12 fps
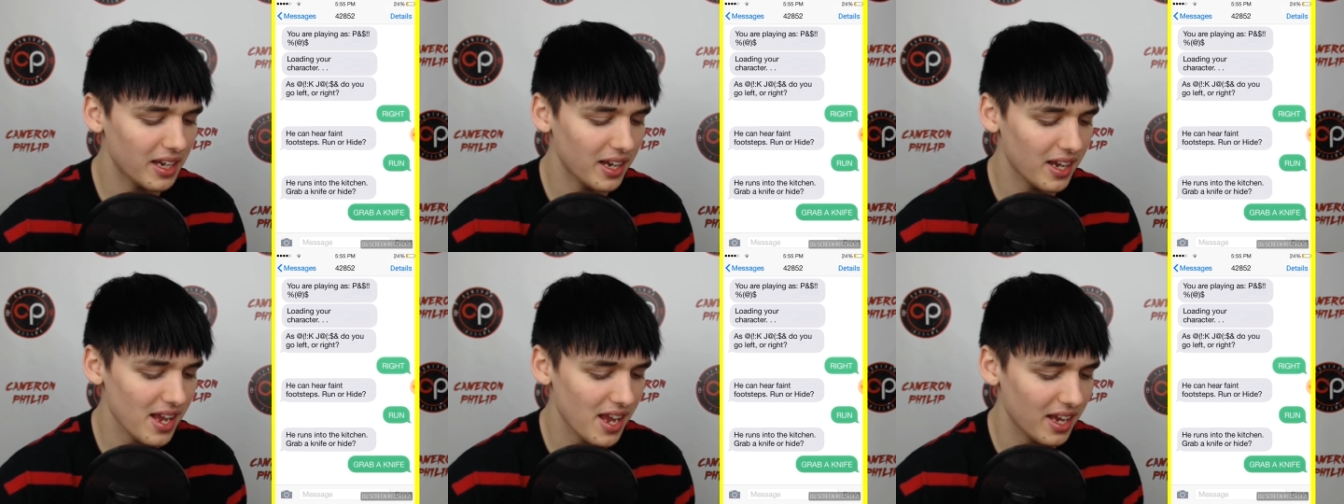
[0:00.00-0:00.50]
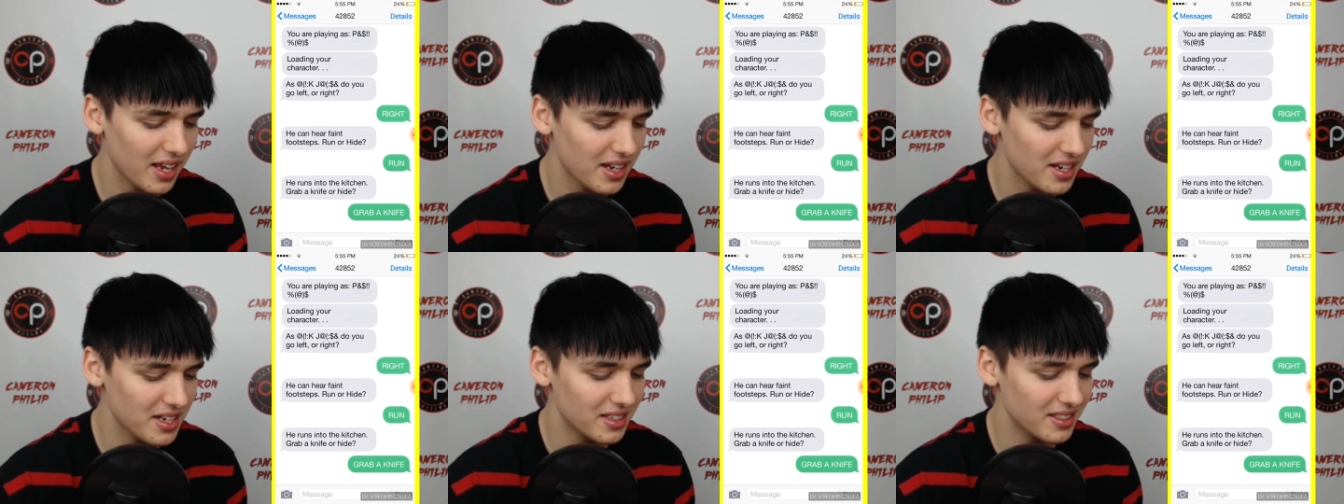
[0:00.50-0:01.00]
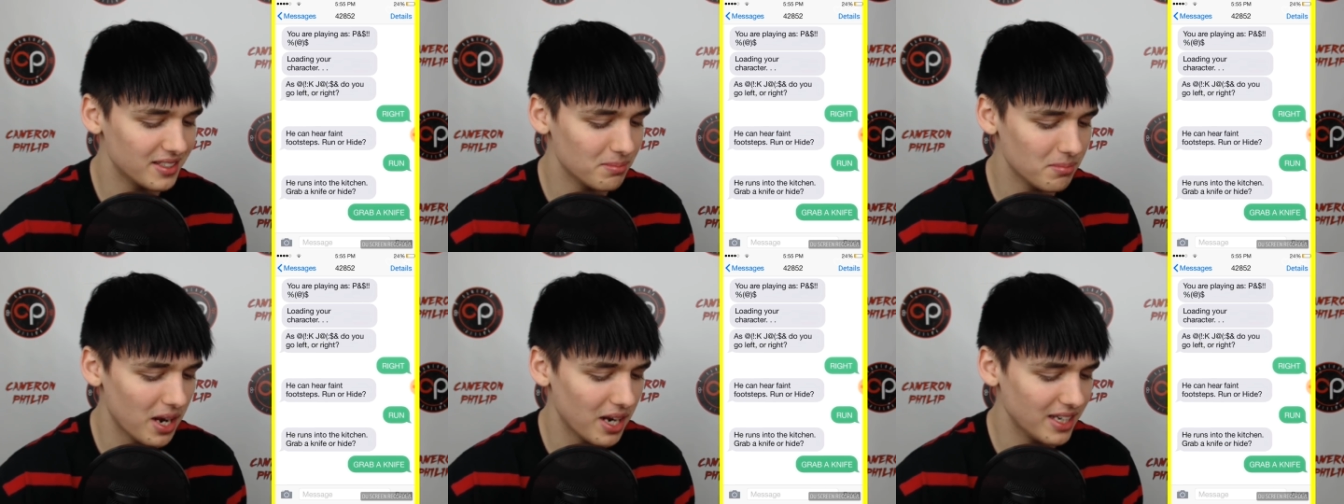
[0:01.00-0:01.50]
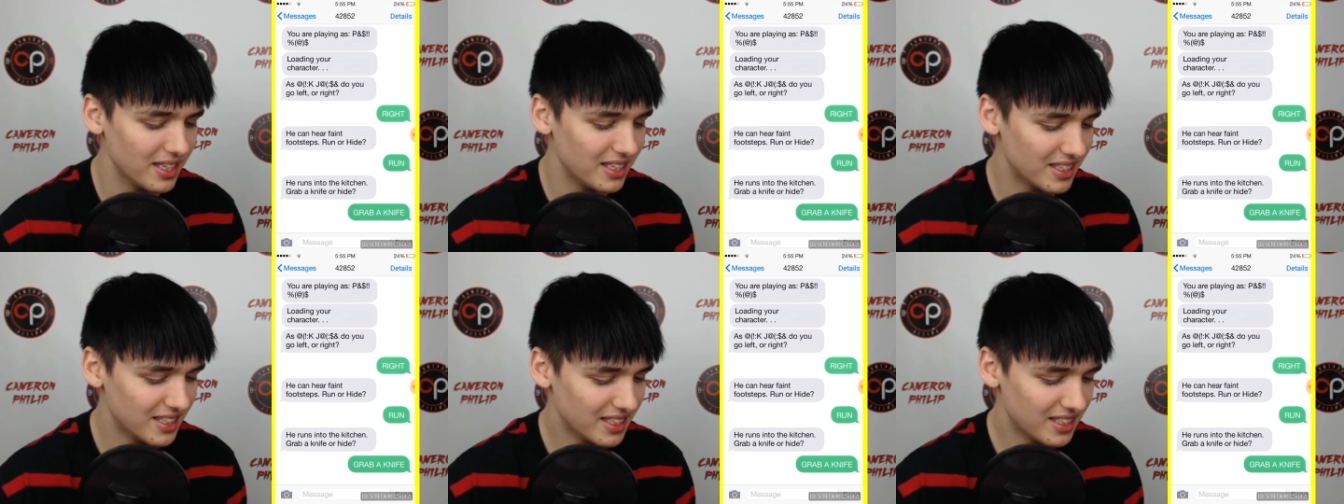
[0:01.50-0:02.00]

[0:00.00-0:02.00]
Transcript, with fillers: and Money.